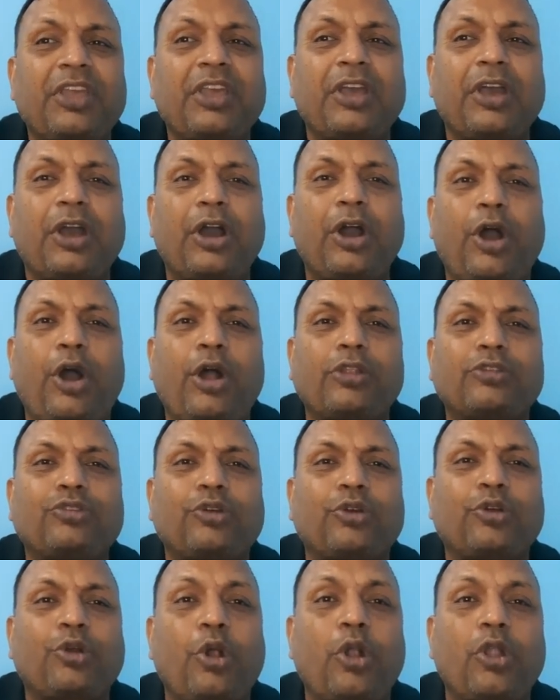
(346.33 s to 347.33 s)
uh,
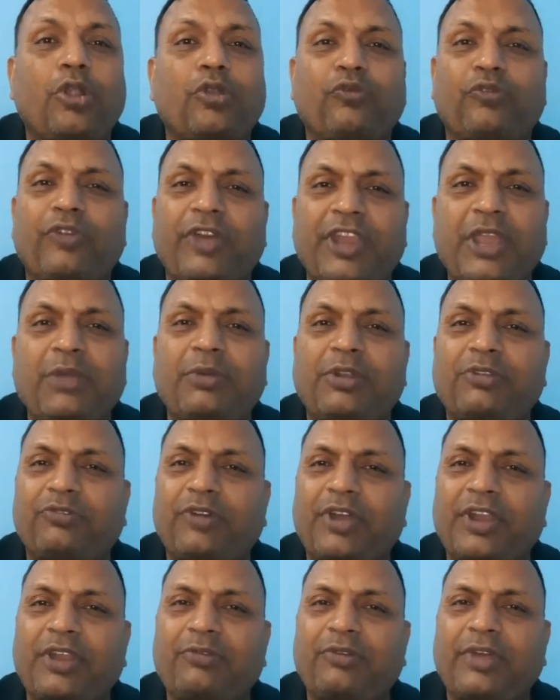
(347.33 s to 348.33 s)
also called variable
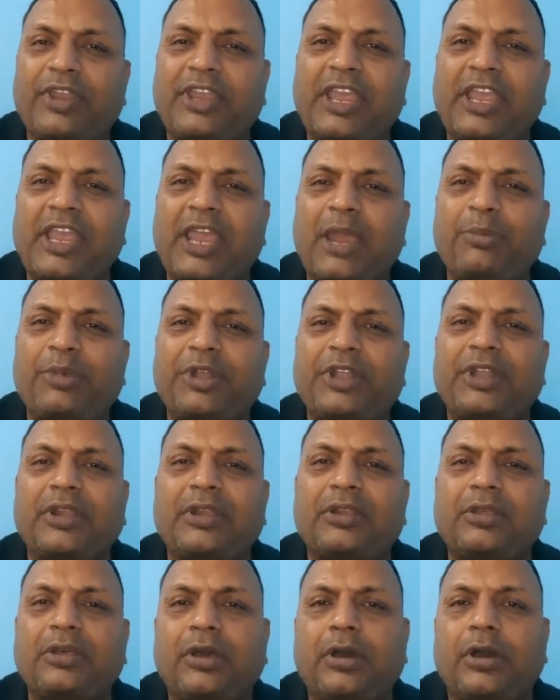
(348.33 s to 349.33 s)
working capital,
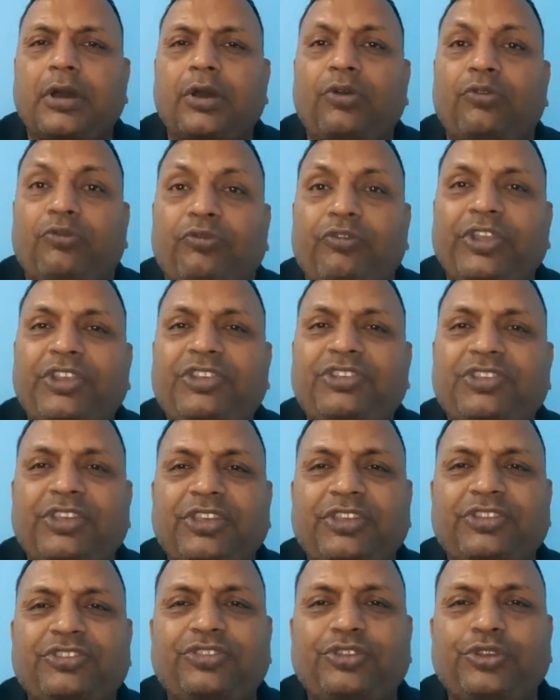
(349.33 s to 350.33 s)
uh, which
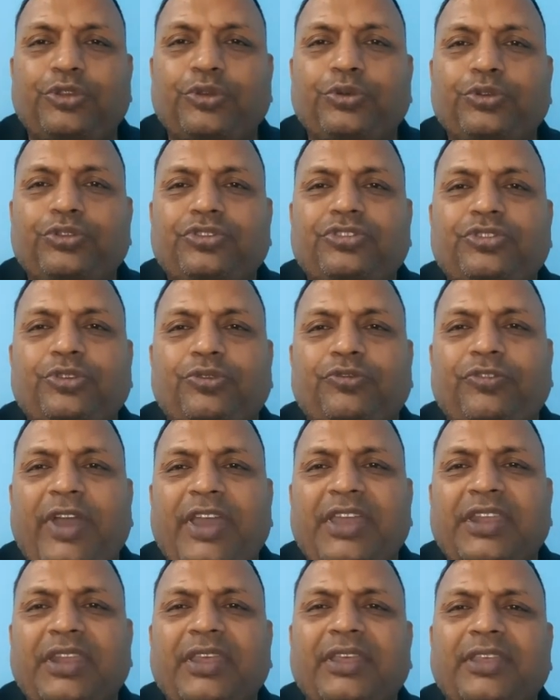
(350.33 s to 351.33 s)
is used to
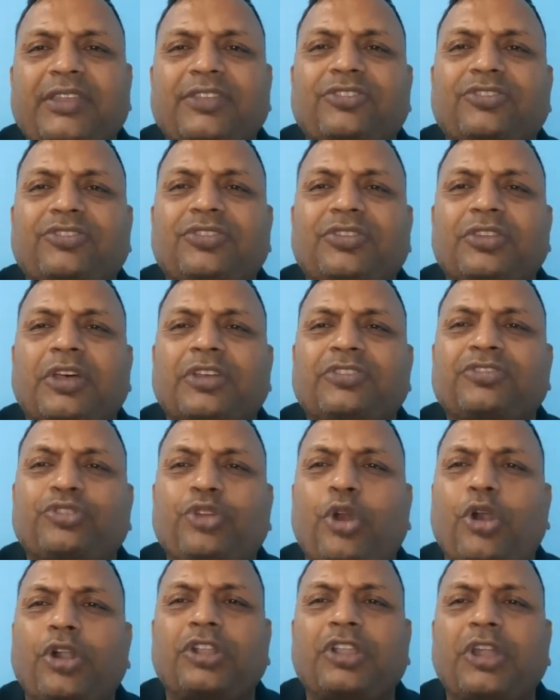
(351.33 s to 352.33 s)
finance the
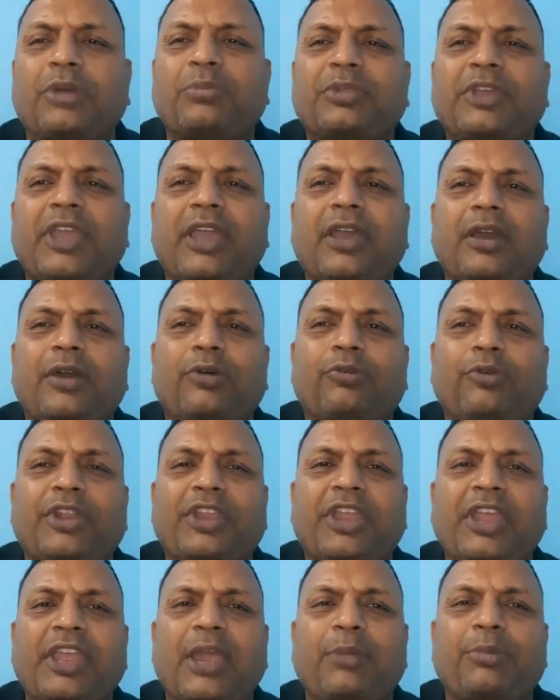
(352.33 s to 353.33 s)
short term ca- uh,
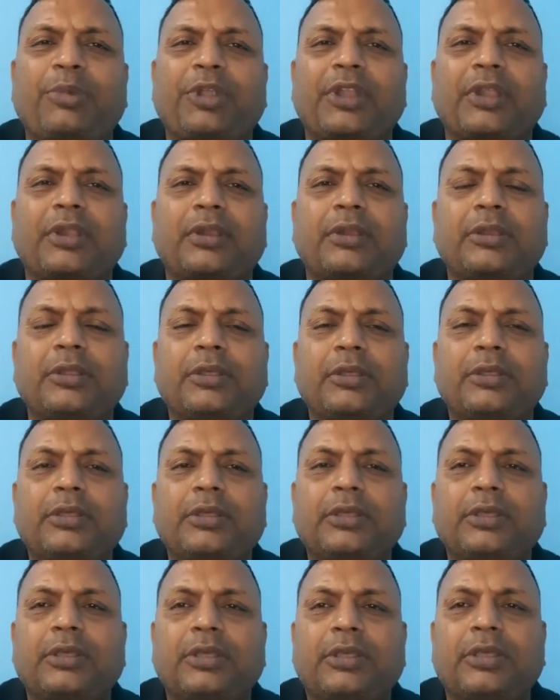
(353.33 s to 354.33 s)
working capital.
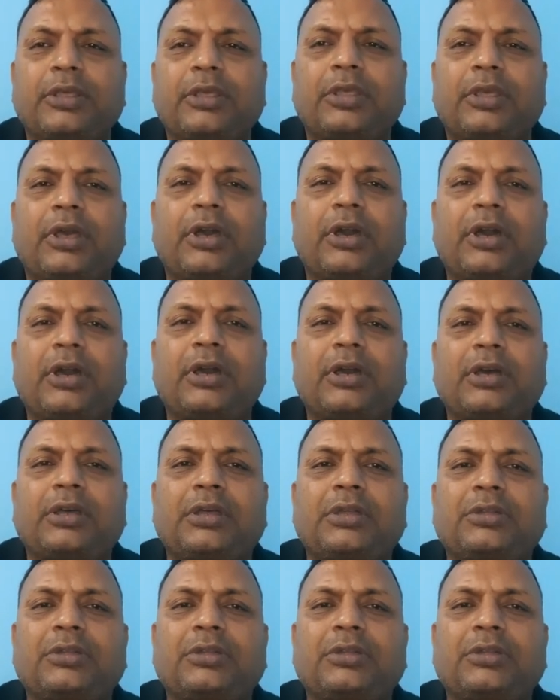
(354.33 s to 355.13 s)
Uh,